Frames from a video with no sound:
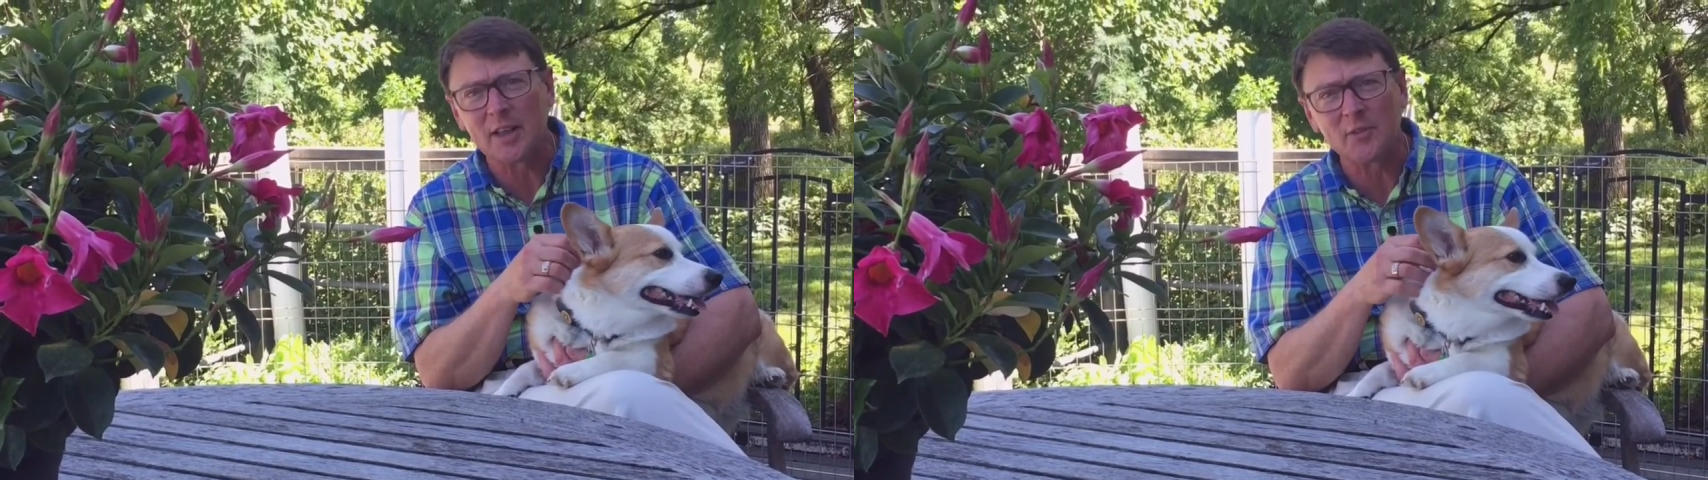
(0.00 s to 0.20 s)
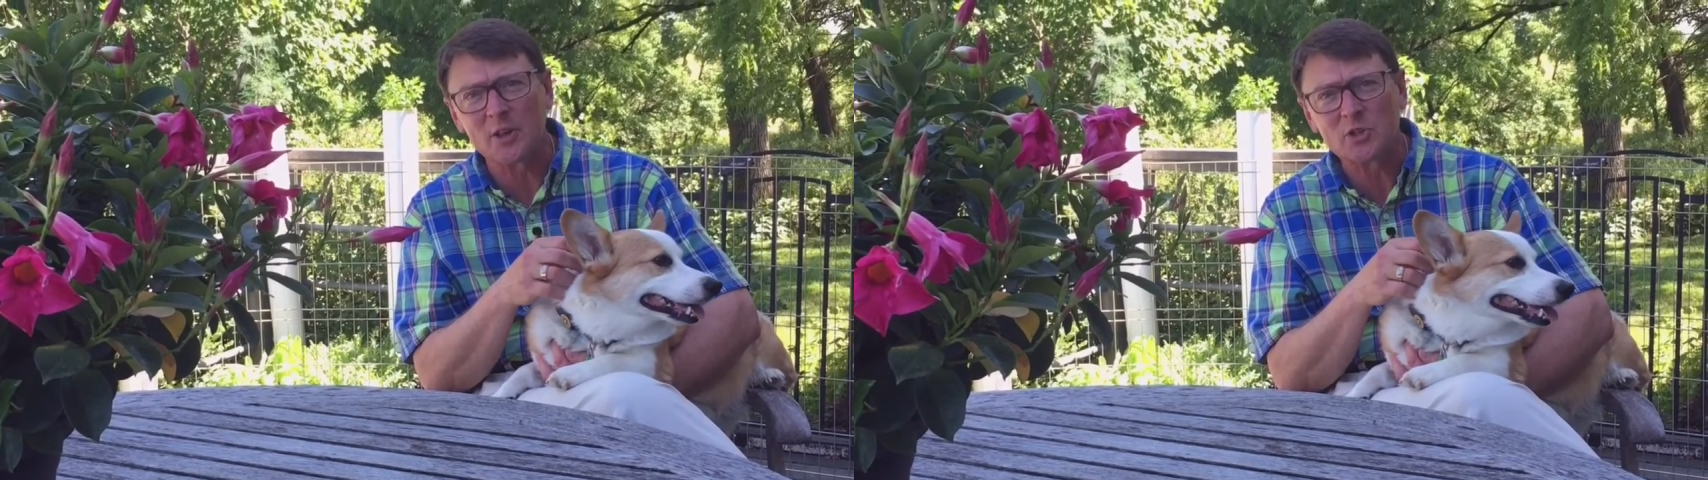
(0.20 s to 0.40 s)

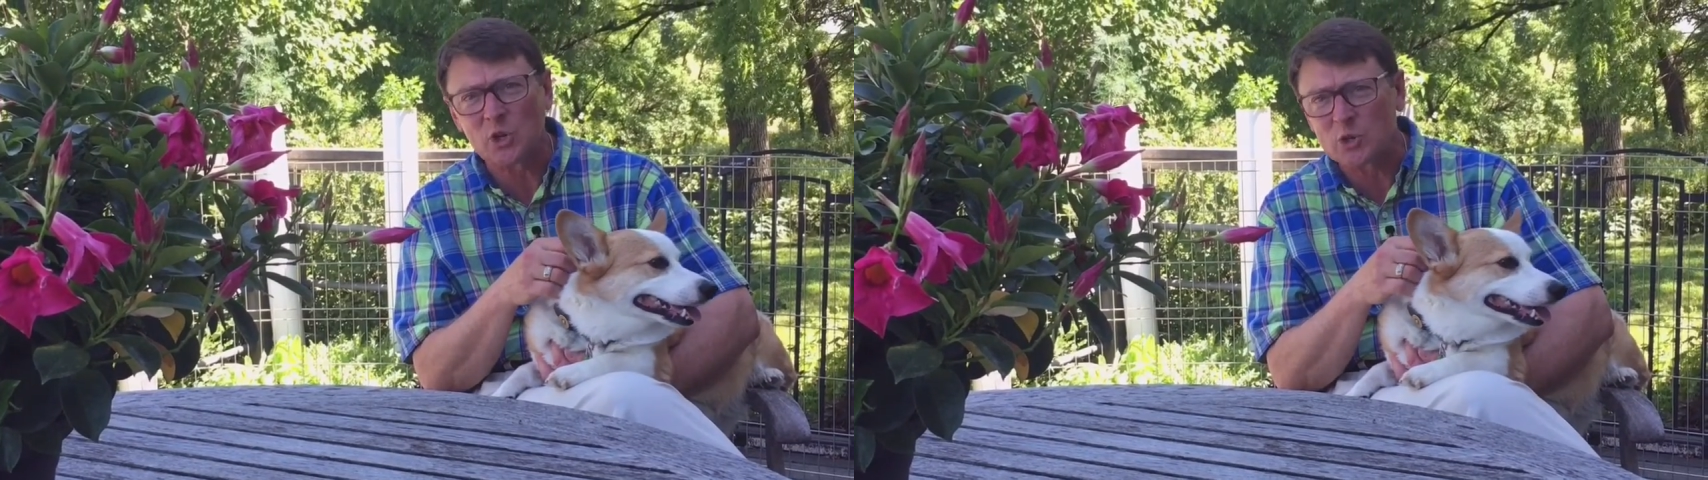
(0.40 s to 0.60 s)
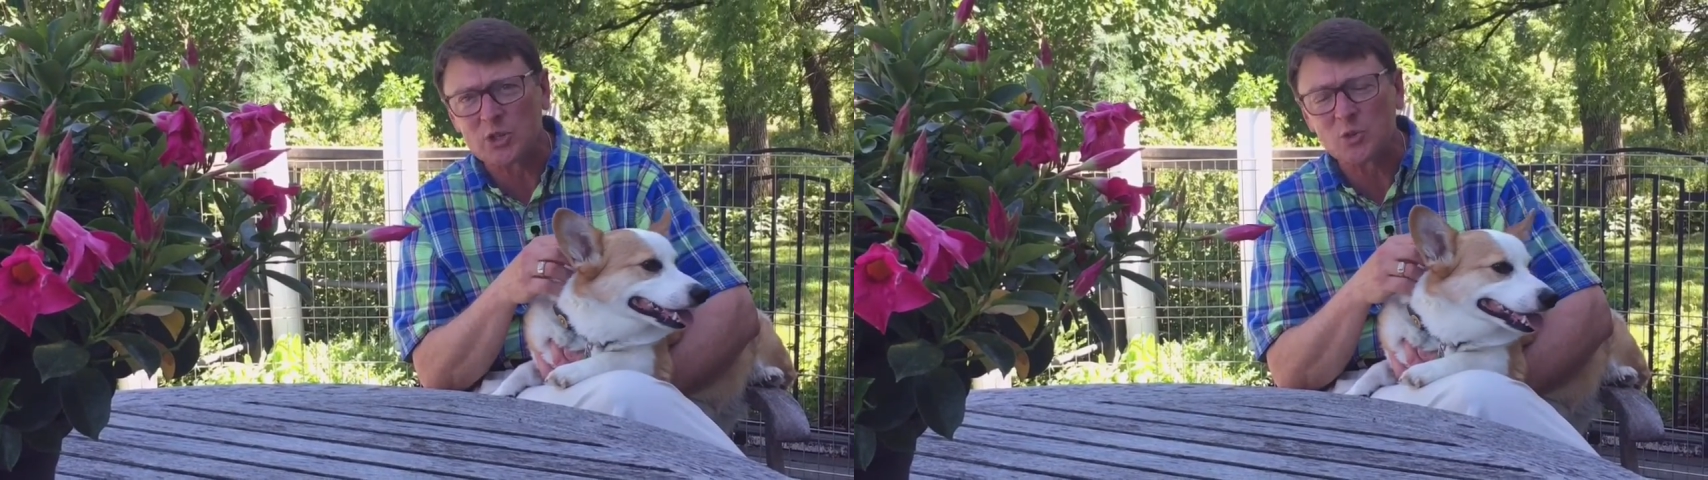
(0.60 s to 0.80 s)
in the
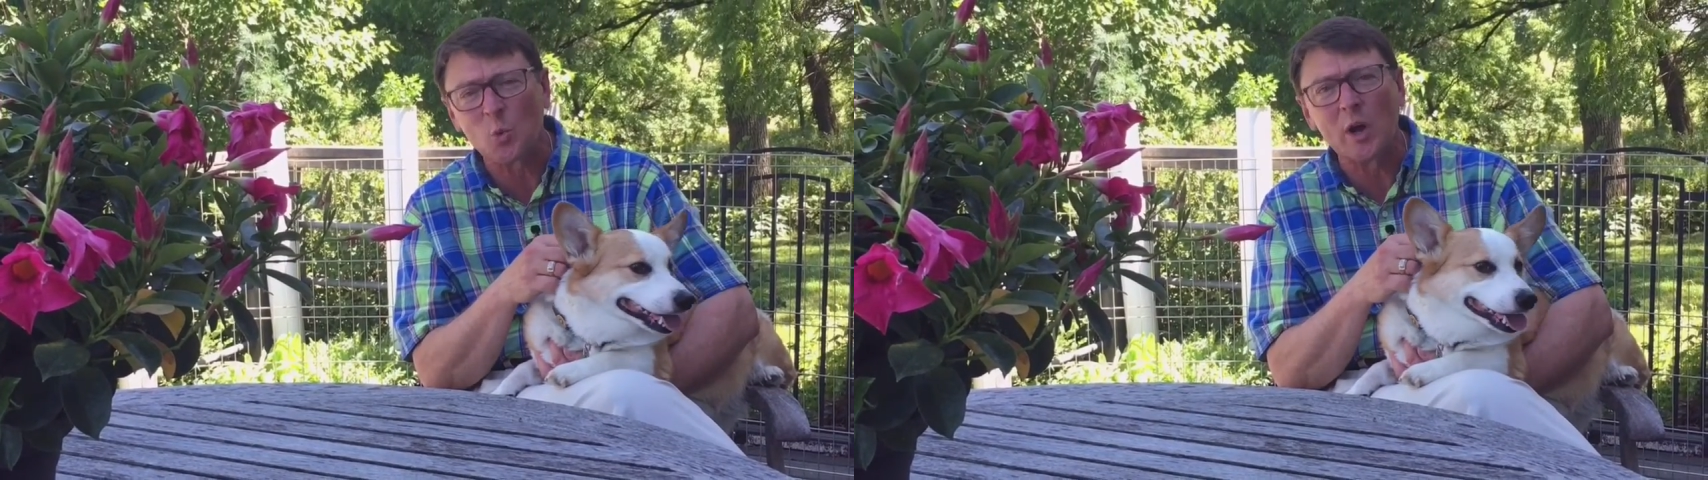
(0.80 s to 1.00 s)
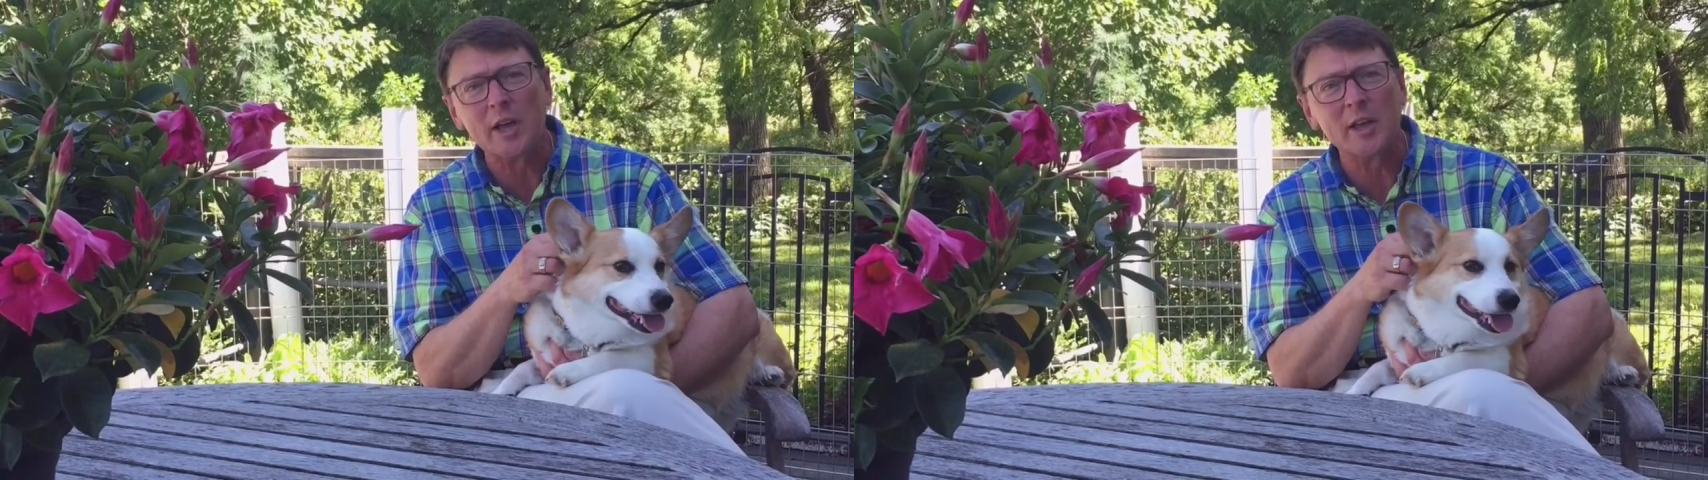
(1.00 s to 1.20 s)

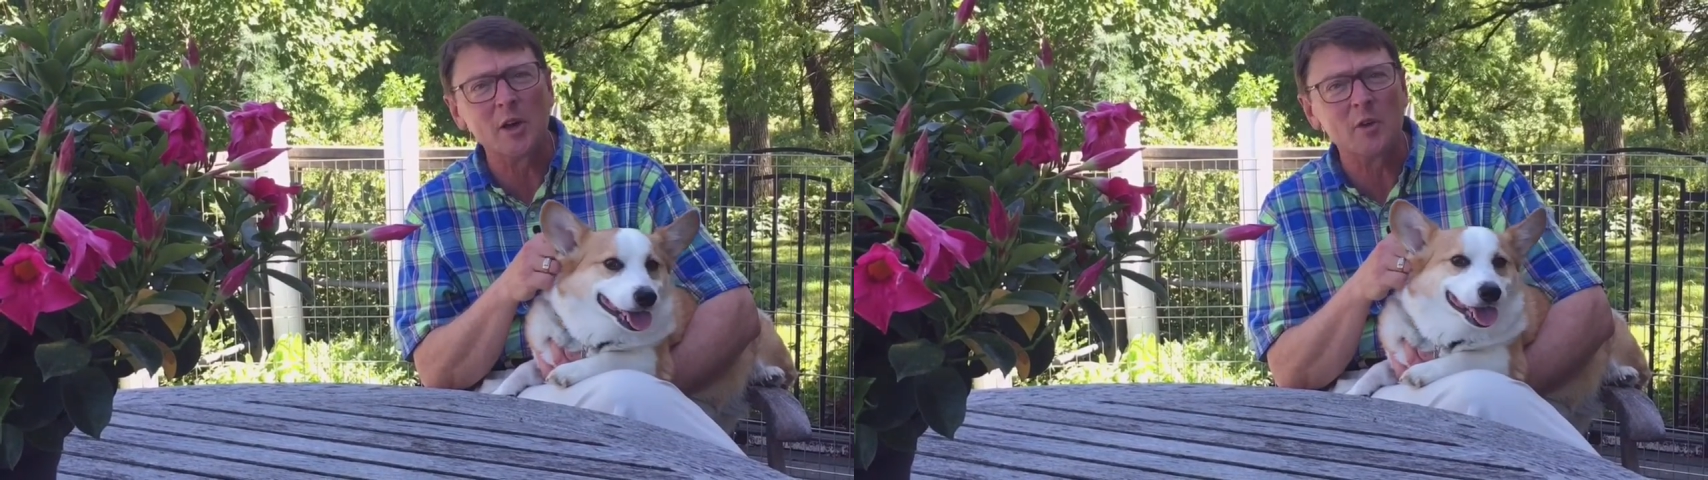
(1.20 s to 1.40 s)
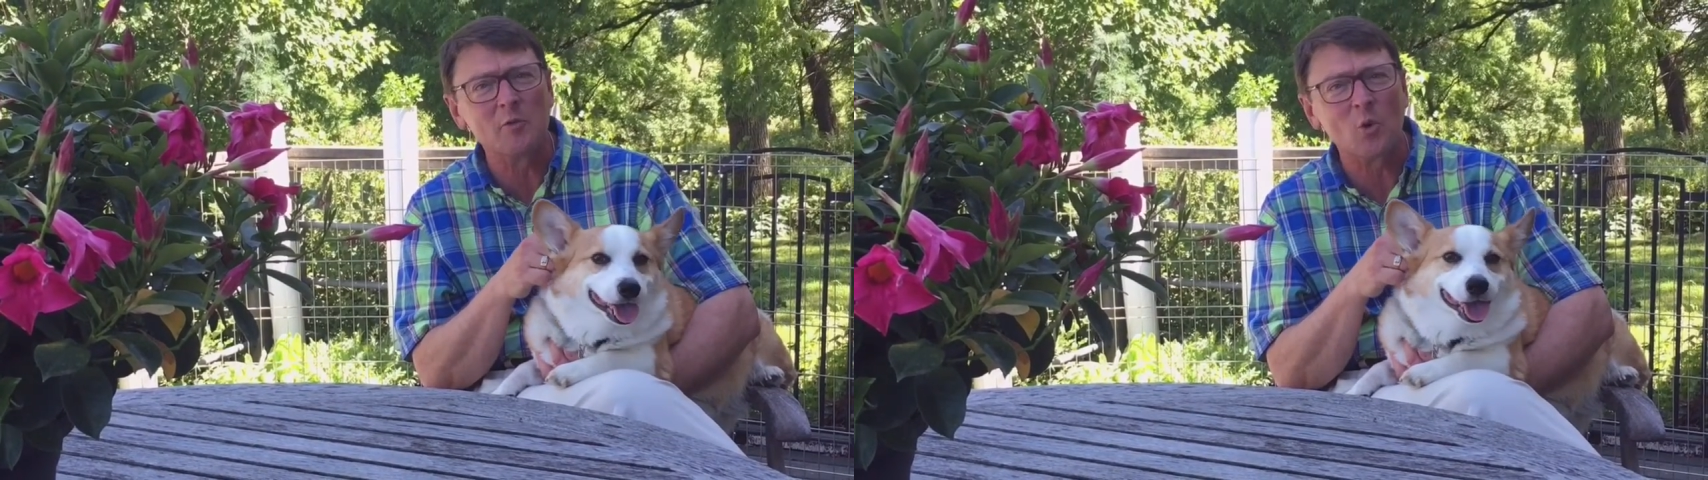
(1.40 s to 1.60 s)
church's
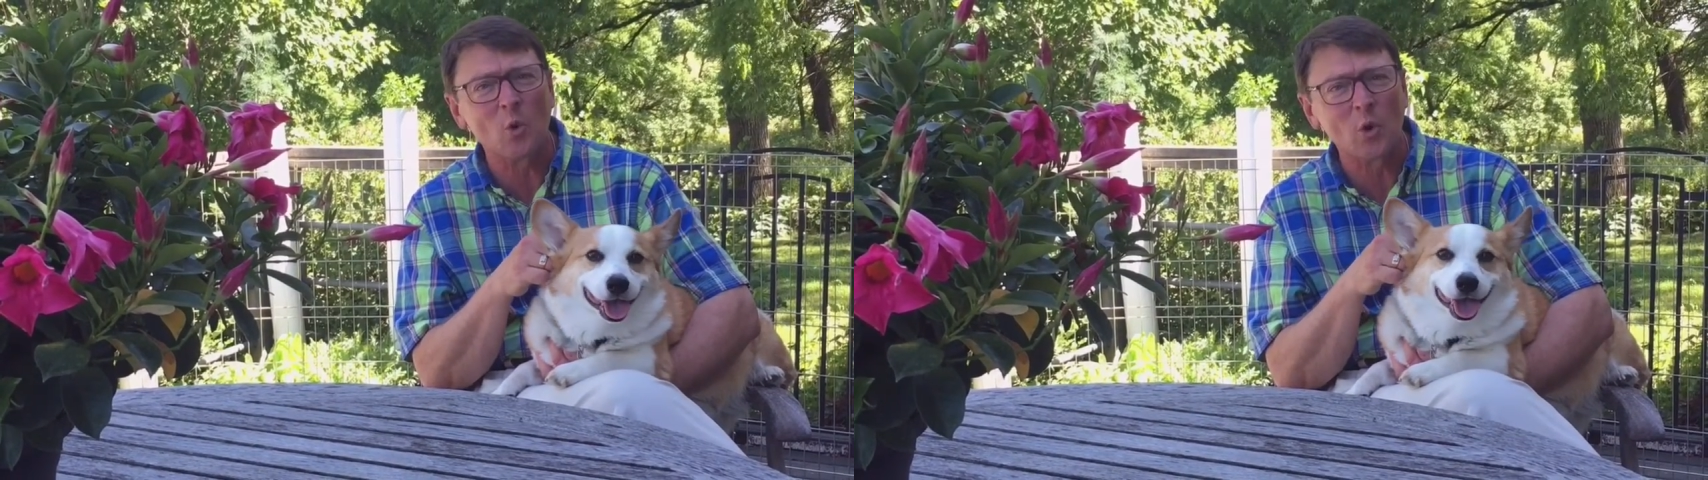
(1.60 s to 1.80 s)
way of